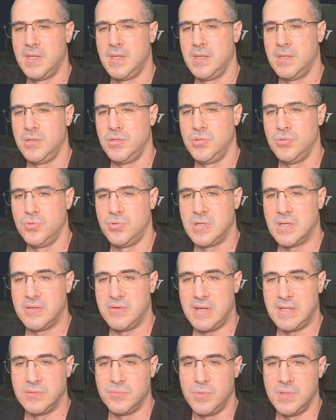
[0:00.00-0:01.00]
You can
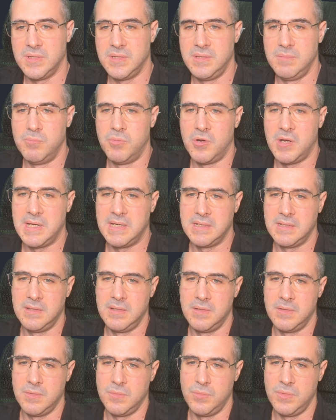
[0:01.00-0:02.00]
run with debug,
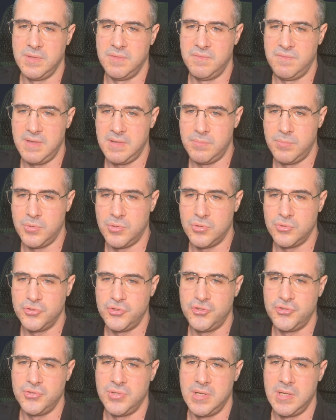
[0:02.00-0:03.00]
with
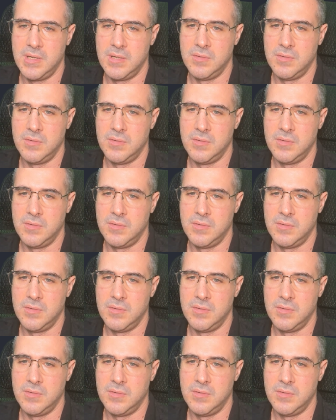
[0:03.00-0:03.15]
verbose,